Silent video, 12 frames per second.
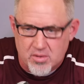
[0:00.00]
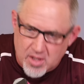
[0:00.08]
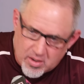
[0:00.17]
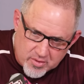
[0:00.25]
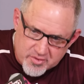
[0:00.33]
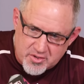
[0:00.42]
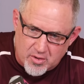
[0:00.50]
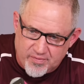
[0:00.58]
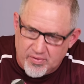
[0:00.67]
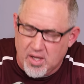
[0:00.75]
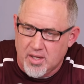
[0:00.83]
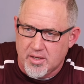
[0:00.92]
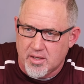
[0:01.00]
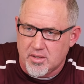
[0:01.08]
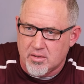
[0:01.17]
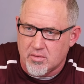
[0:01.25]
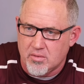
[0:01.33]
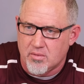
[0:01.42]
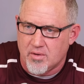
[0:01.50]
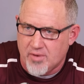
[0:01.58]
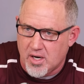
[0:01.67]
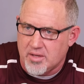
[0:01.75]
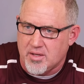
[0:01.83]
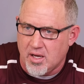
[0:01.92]
that was so fun and we're
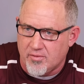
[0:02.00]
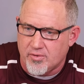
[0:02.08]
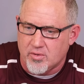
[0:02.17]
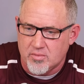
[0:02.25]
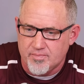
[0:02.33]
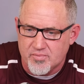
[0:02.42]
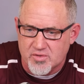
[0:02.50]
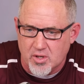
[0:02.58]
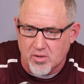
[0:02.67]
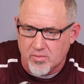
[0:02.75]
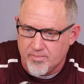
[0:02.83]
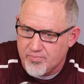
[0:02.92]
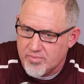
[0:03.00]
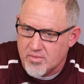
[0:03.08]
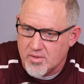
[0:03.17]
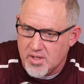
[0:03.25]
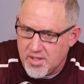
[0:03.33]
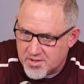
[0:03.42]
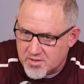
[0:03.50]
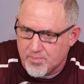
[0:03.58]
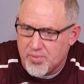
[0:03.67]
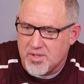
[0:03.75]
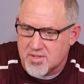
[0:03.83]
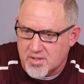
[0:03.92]
very thankful. So eat some
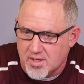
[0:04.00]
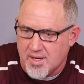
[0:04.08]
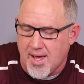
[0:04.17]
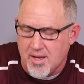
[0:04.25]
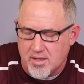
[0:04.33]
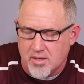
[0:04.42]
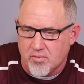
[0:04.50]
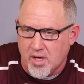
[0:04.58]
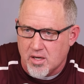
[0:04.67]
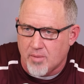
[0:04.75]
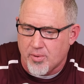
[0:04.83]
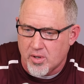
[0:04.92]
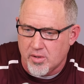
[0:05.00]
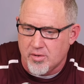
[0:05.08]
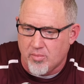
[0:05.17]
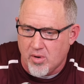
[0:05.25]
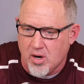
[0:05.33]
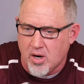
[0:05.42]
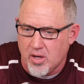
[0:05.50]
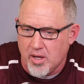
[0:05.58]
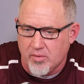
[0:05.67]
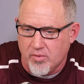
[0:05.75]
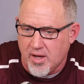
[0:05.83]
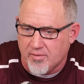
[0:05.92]
pizza tonight and then wake up early tomorrow,
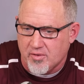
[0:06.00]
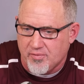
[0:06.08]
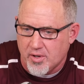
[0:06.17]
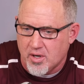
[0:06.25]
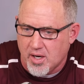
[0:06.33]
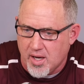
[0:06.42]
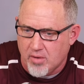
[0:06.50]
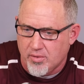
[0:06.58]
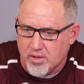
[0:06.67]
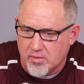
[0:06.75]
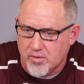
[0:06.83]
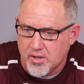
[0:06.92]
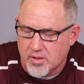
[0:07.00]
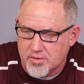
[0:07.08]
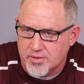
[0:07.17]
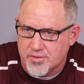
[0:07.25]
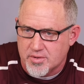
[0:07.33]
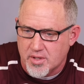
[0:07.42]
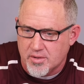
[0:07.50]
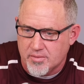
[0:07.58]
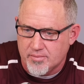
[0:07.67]
and we have to figure out how we can win on Tuesday.